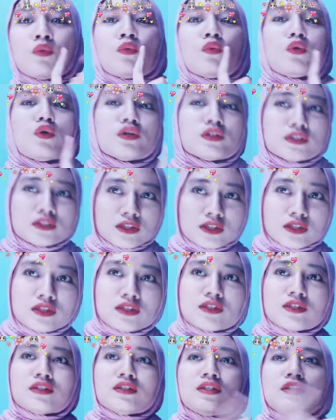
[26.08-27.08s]

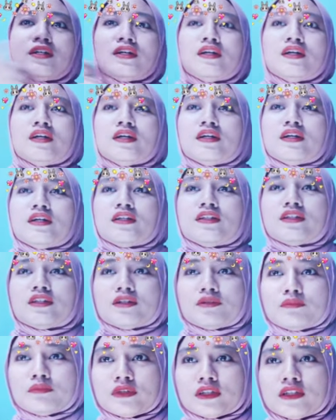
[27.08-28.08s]
water,
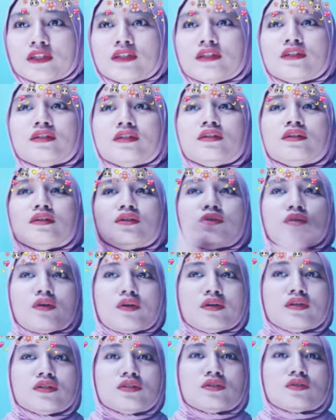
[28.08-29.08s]
thermal,
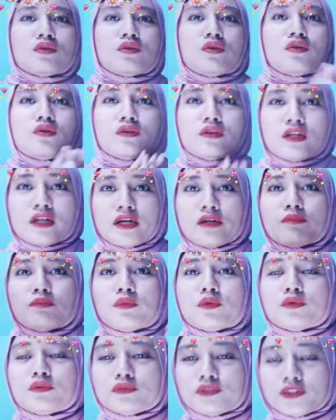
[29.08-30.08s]
noise, or light
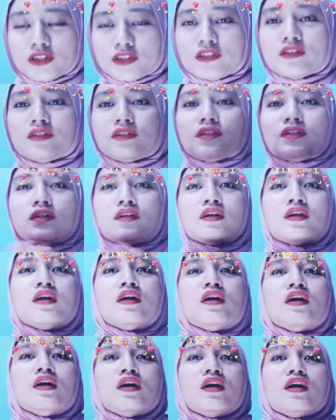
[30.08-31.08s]
pollution.
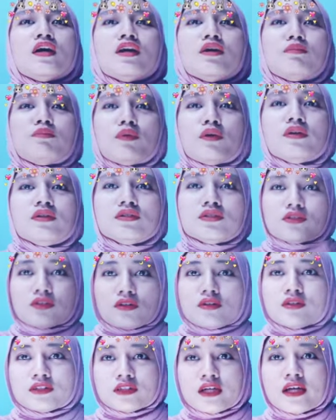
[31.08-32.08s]
A point
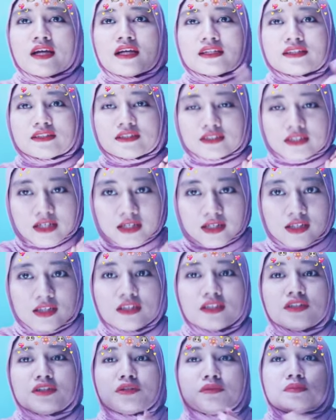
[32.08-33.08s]
source has
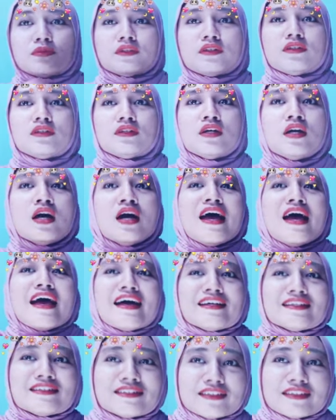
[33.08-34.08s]
negligible
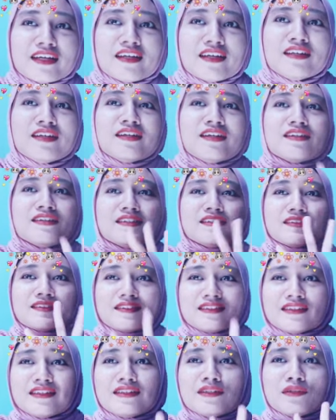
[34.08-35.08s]
extent
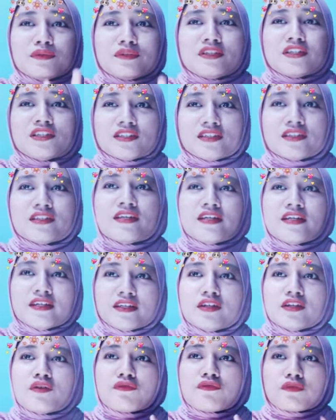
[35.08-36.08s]
distinguishing
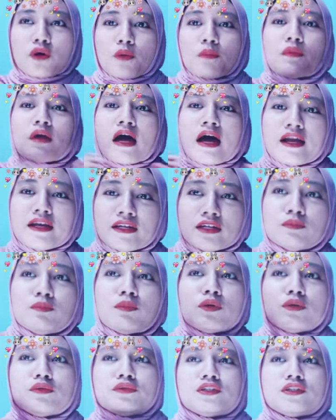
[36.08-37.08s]
it from other
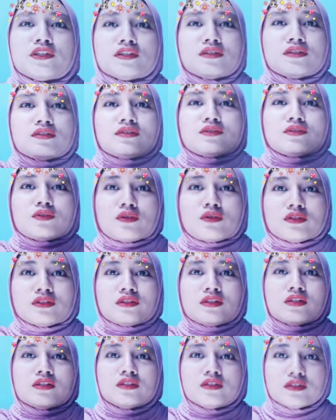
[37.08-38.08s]
pollution source
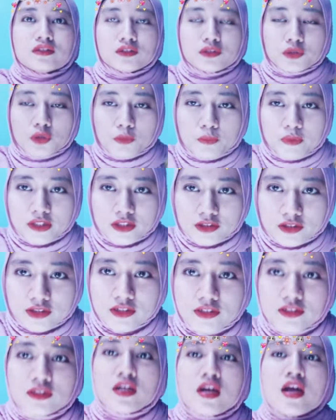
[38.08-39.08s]

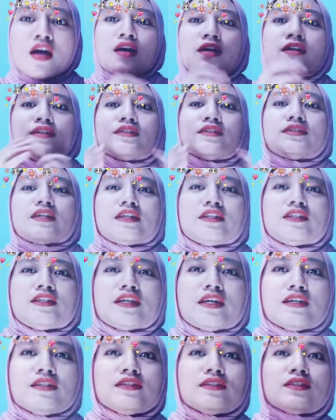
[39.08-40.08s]
geometries such
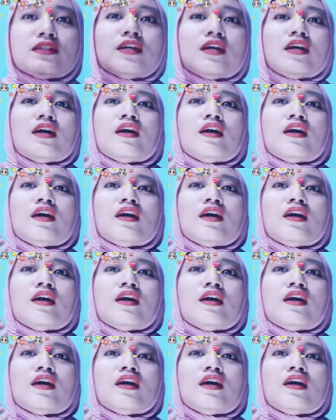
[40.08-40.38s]
as